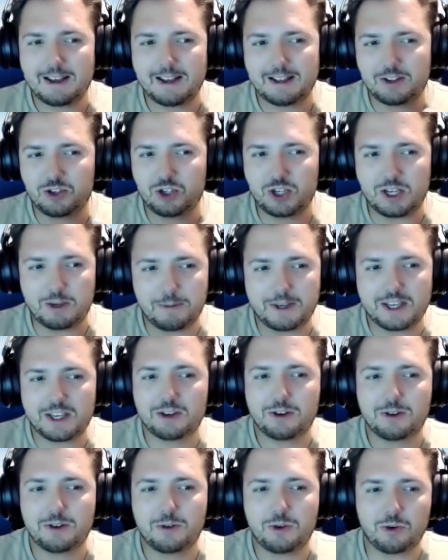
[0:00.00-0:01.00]

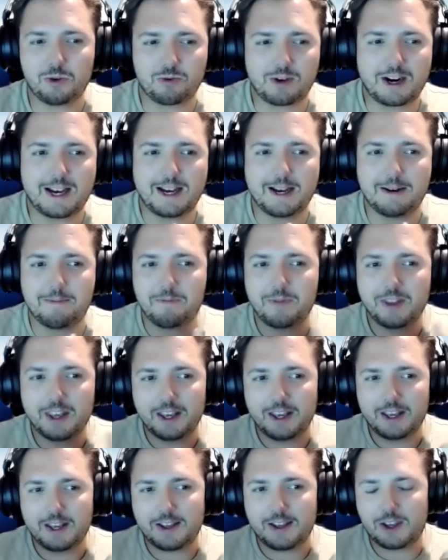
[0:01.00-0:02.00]
GPU, your RAM.
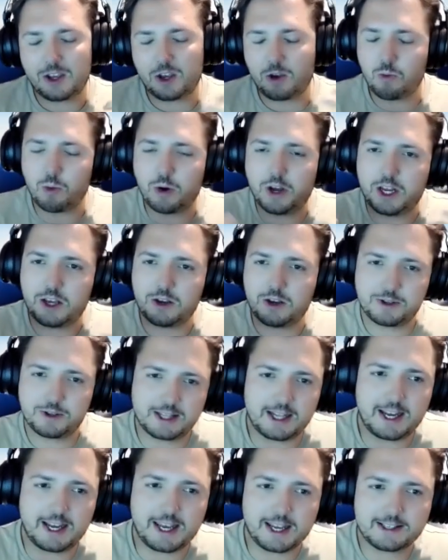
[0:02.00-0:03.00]
You want to use
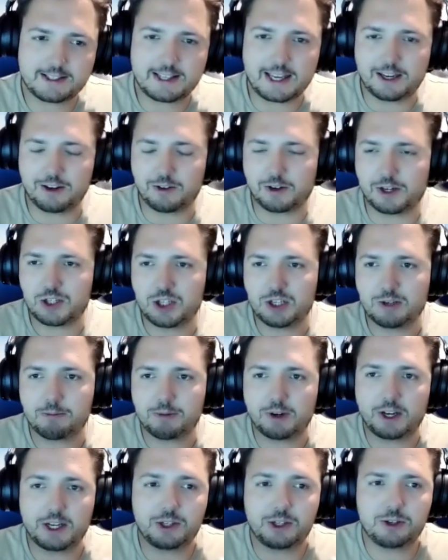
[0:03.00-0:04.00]
the latest technology,
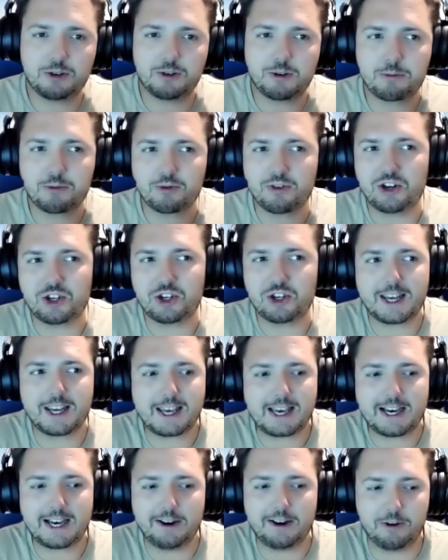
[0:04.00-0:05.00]
but I do appreciate
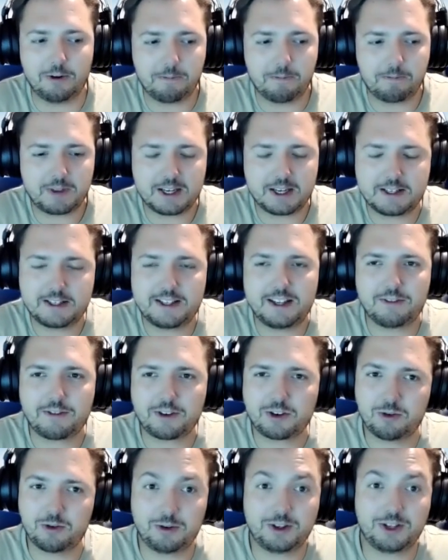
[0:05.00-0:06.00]
how
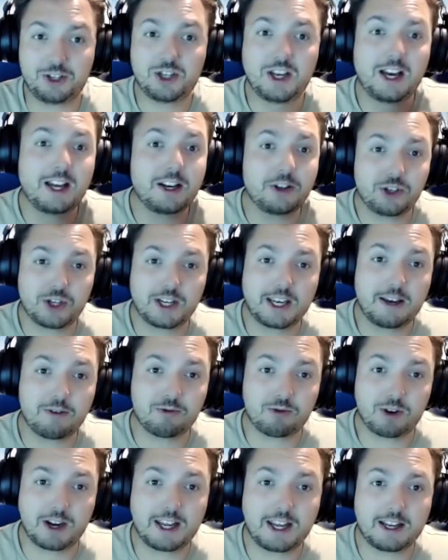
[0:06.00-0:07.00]
difficult and challenging it
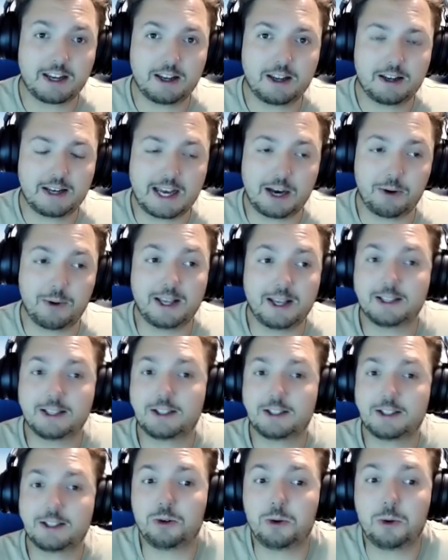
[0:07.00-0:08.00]
right now is
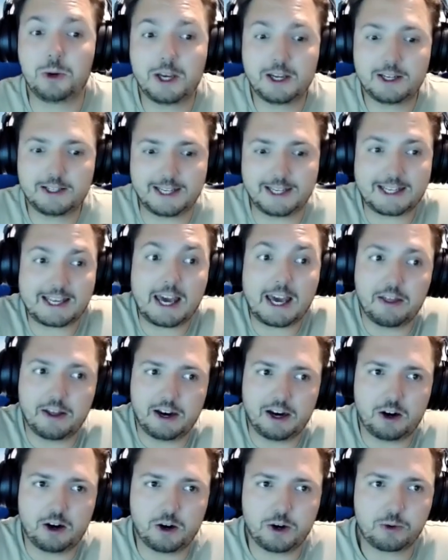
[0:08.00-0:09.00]
to get
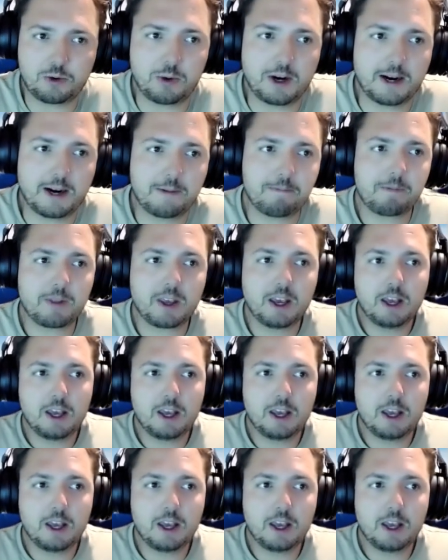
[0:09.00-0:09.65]
that hardware.